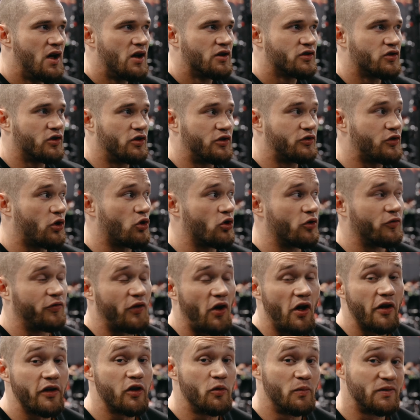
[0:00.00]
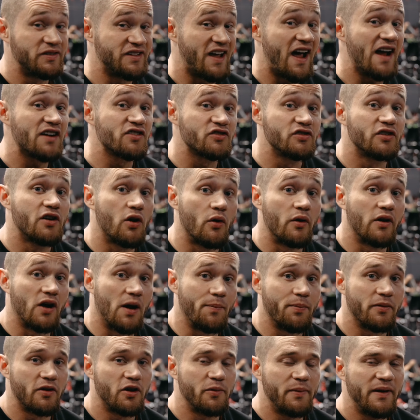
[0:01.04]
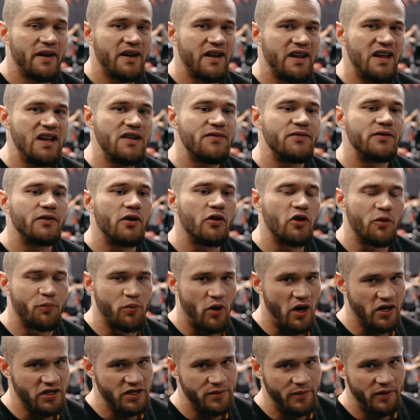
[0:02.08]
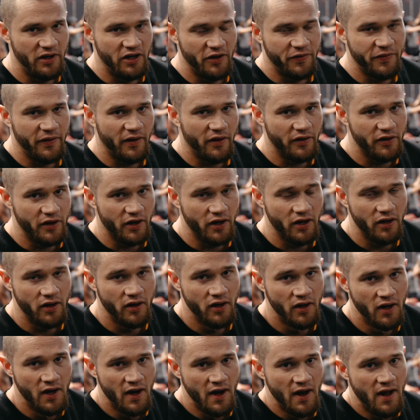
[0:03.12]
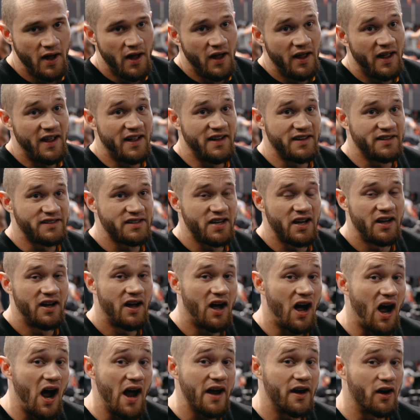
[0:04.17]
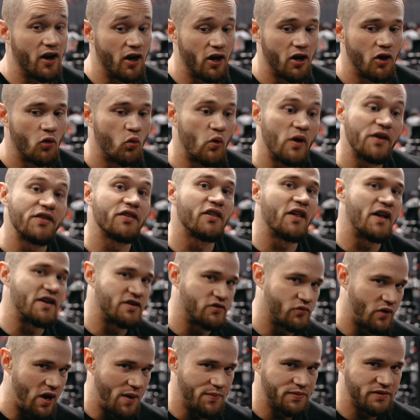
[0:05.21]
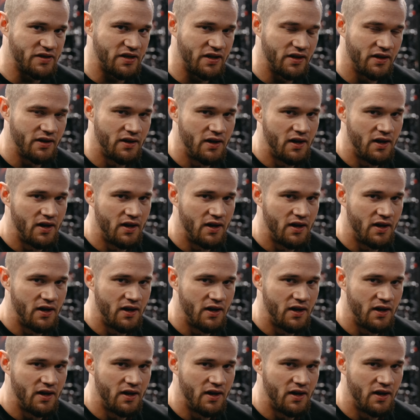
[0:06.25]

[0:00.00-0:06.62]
So the total volume is actually going up a little bit, even though the proximity to failure is higher with less reps.